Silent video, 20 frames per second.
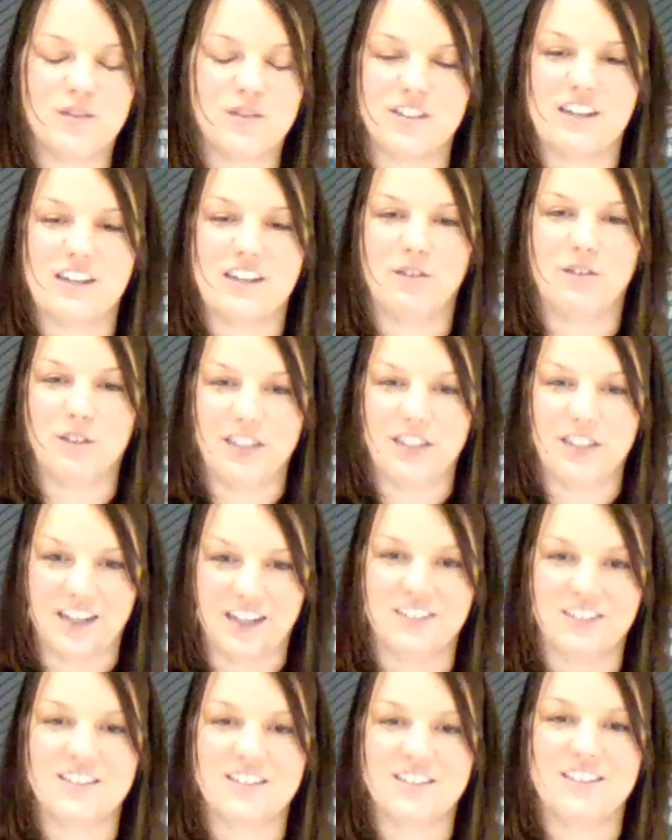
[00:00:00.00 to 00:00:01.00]
for several
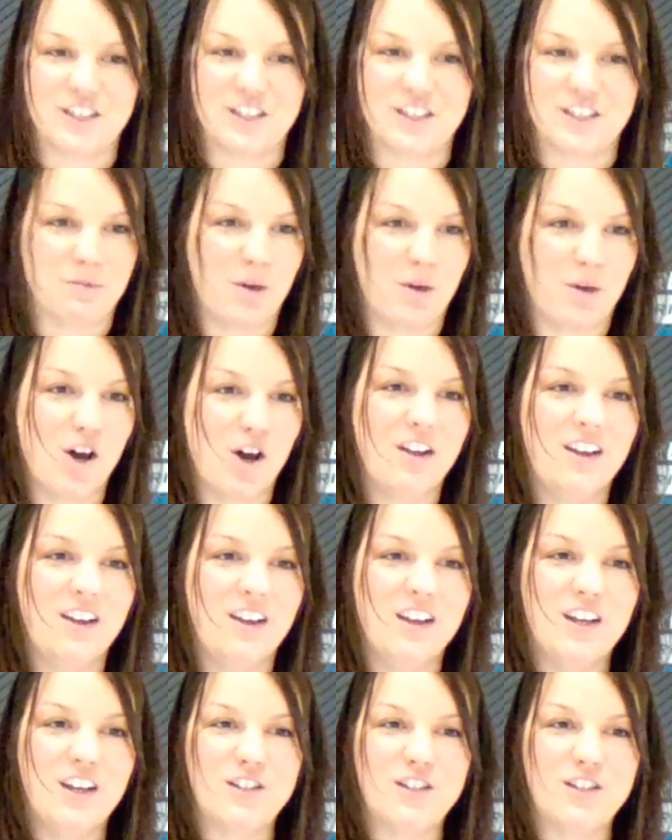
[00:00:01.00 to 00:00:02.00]
years in a
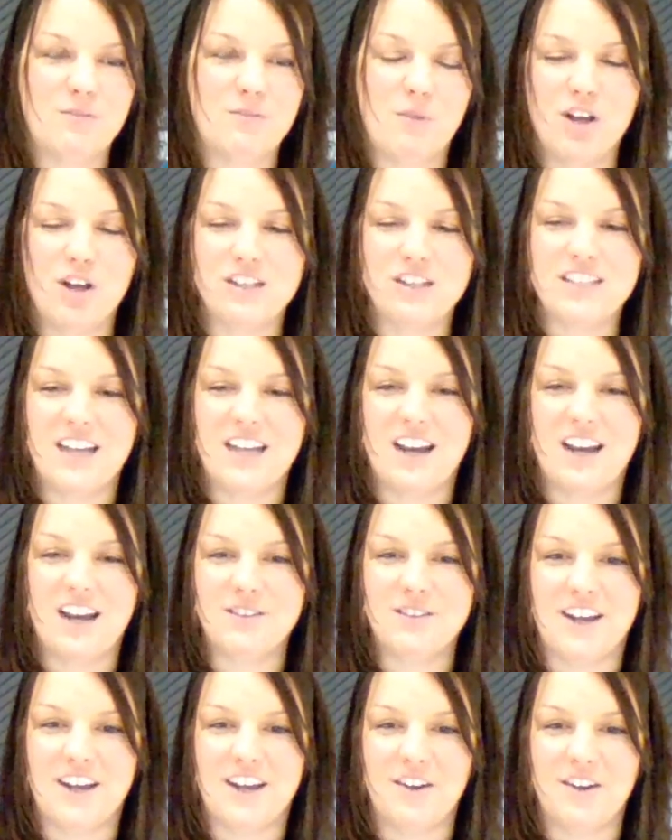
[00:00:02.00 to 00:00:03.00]
small town,
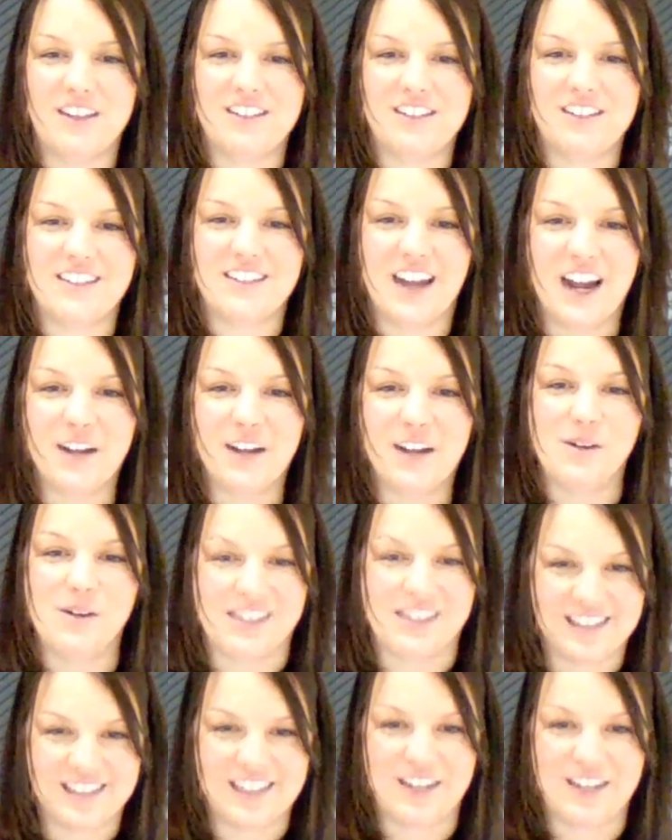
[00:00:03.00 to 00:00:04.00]
southeast Iowa.
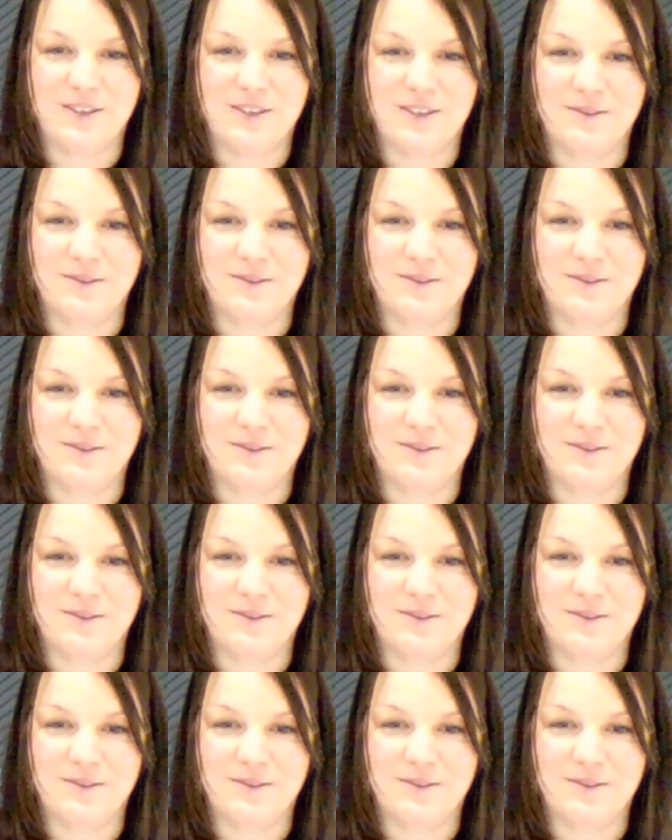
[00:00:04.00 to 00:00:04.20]
So.